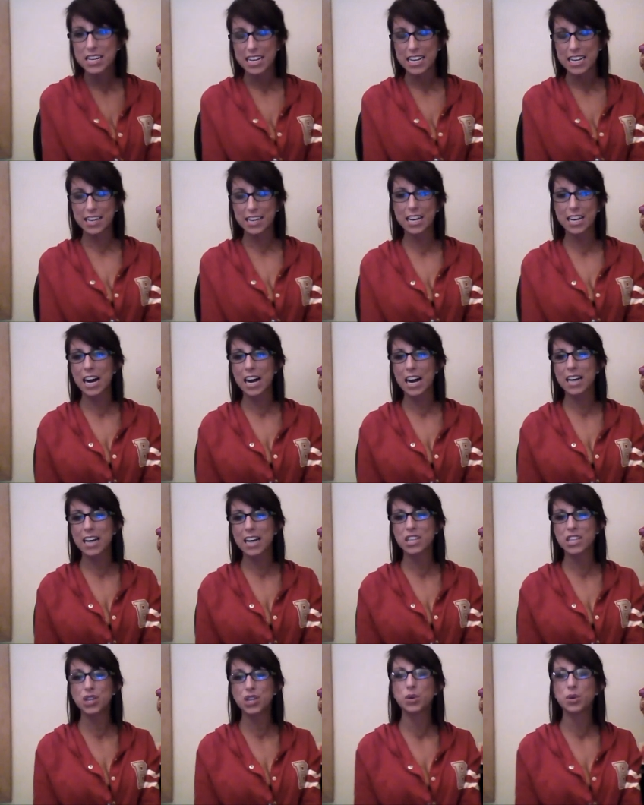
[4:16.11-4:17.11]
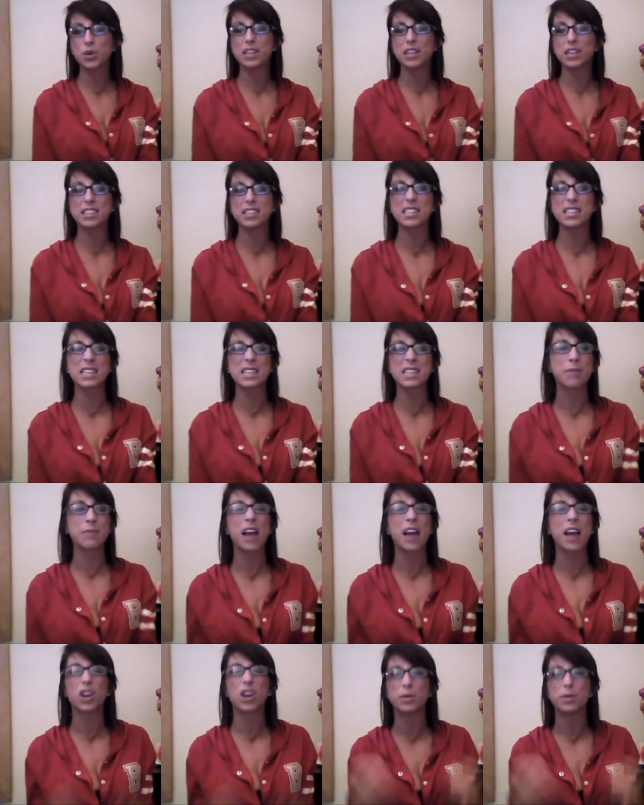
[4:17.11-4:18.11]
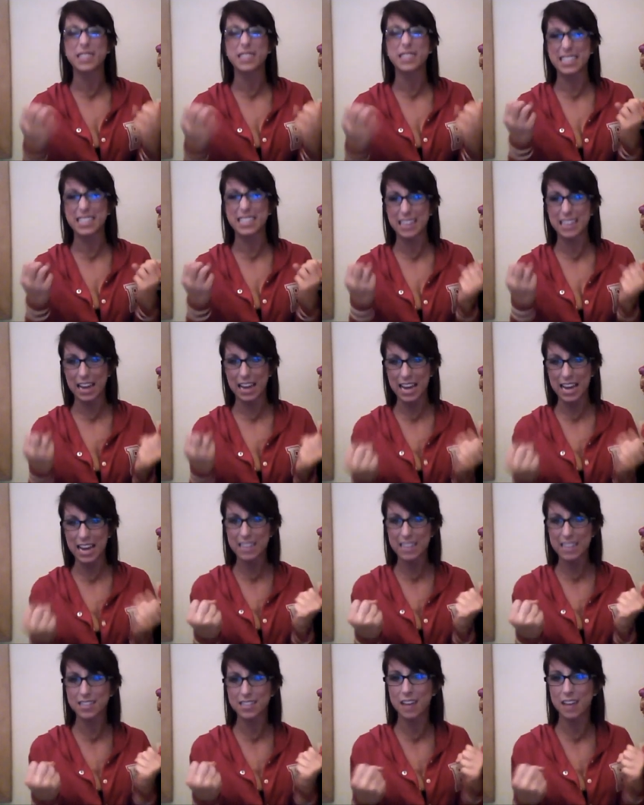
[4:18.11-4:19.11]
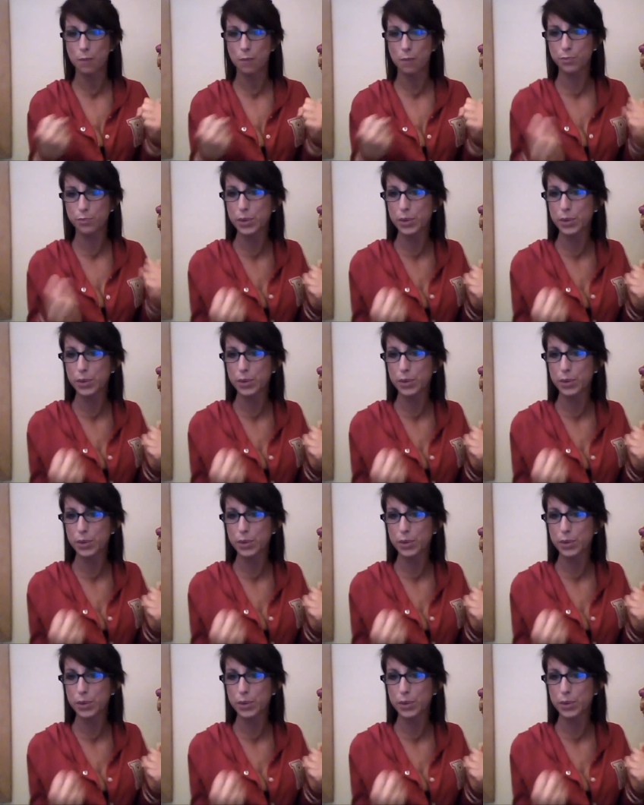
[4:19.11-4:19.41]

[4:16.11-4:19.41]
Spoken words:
And guys, you can smell and almost taste that